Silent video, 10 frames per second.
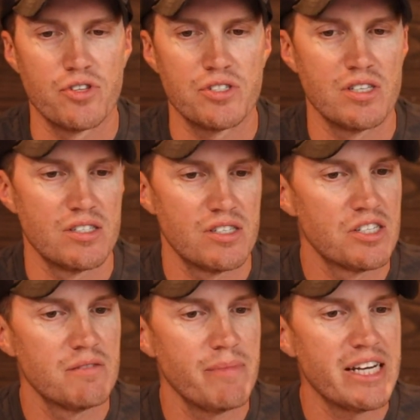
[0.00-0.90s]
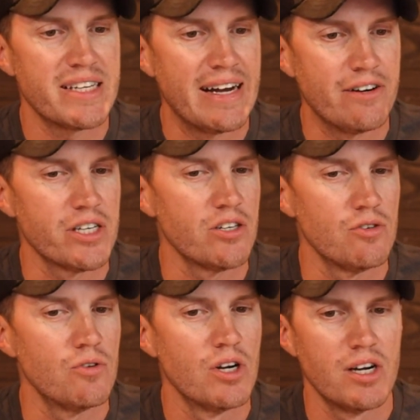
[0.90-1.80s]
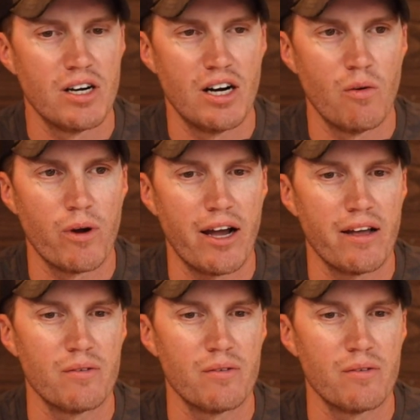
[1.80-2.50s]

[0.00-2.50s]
This this isn't me telling you uh, what I